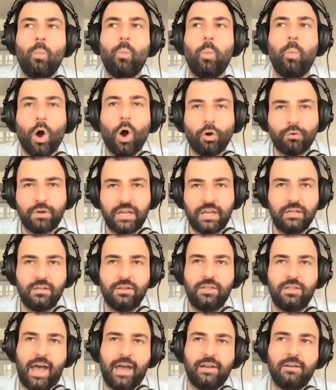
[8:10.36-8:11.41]
worried
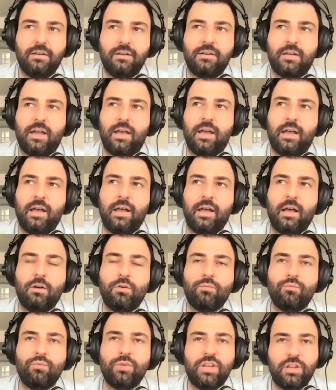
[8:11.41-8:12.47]
that,
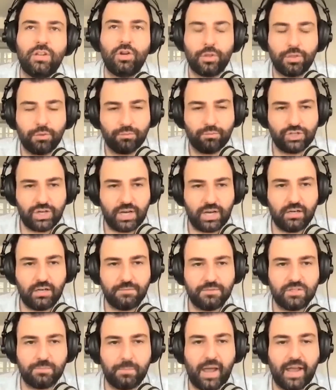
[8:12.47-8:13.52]
the
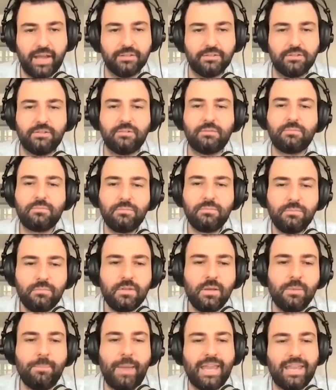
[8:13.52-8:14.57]
regenerative space
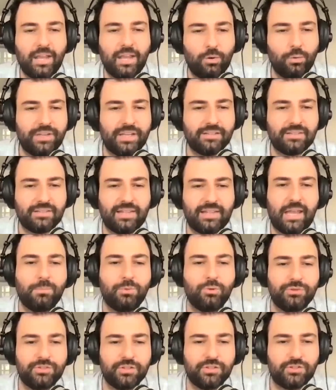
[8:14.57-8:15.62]
may get all these
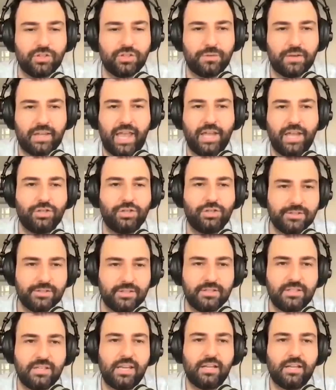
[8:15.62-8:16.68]
labels and certifications
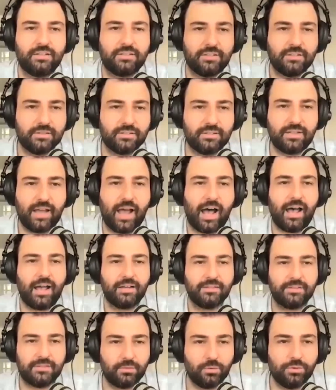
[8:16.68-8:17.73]
and ticks and
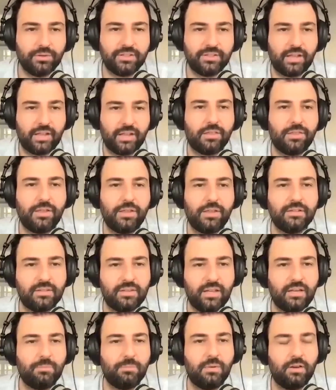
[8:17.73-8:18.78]
stars and all these other things that
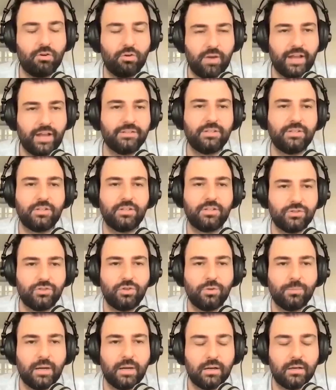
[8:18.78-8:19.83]
then creates
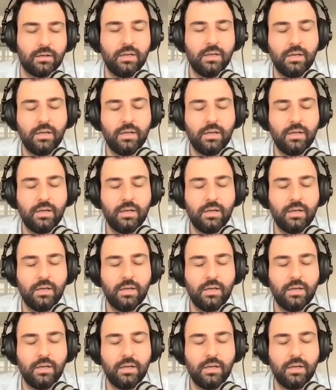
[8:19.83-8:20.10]
consumer